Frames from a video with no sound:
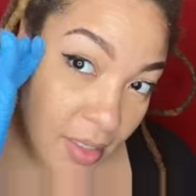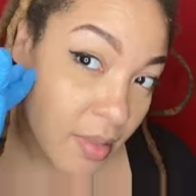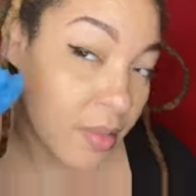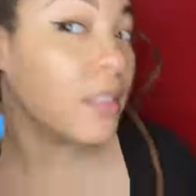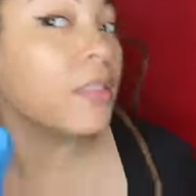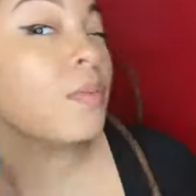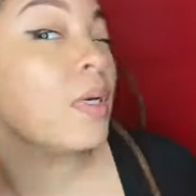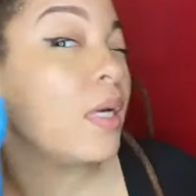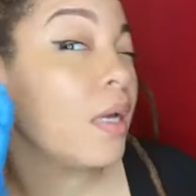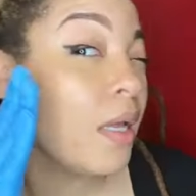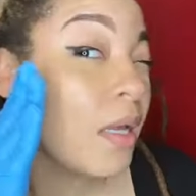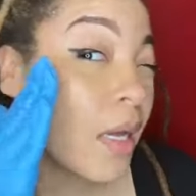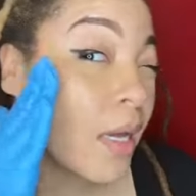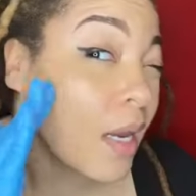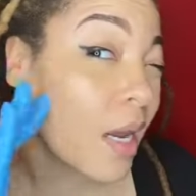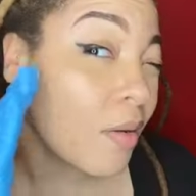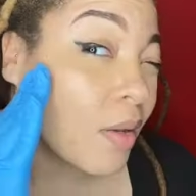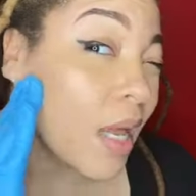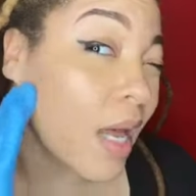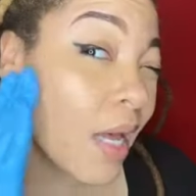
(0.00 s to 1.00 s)
Just want to
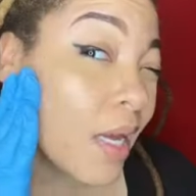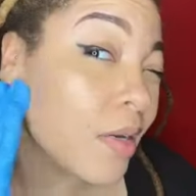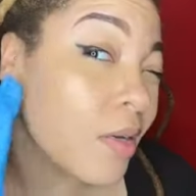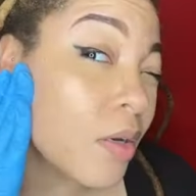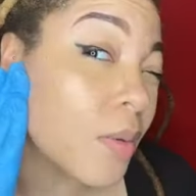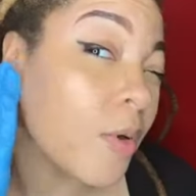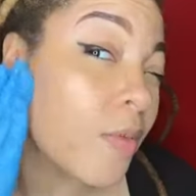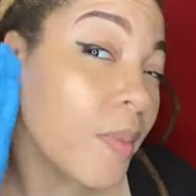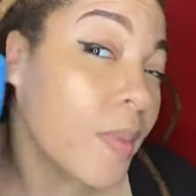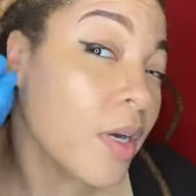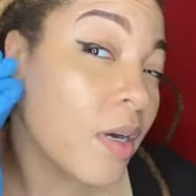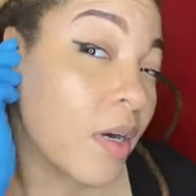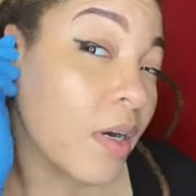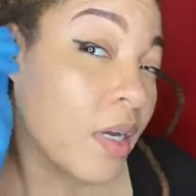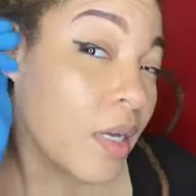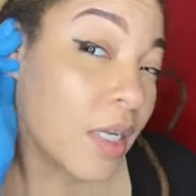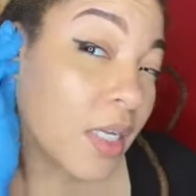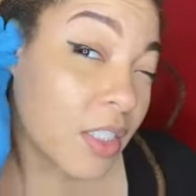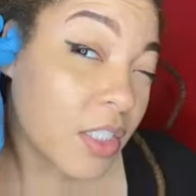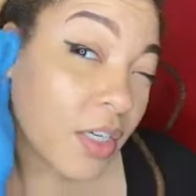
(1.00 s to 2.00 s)
kind of outline your perimeter,
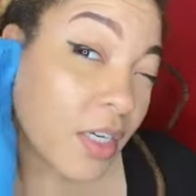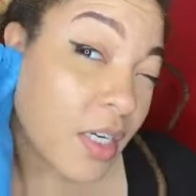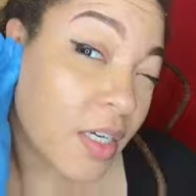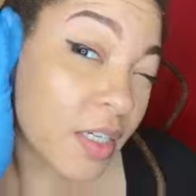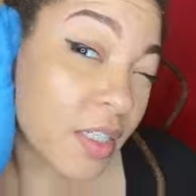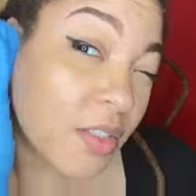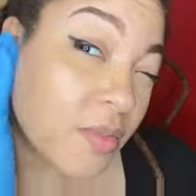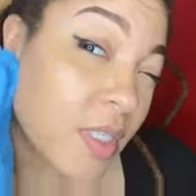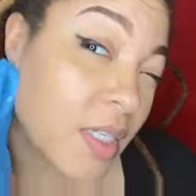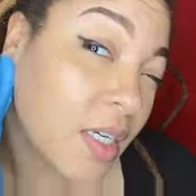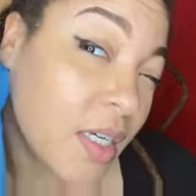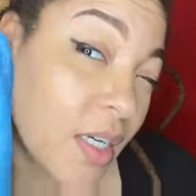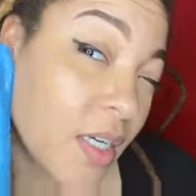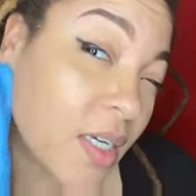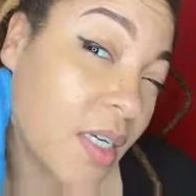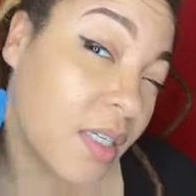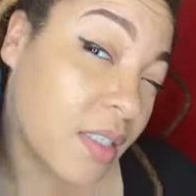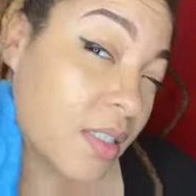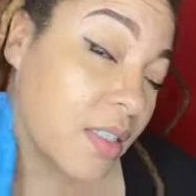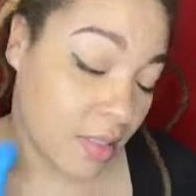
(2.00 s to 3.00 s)
get your ears really
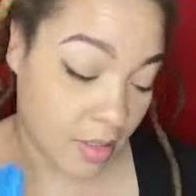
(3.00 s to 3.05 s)
good.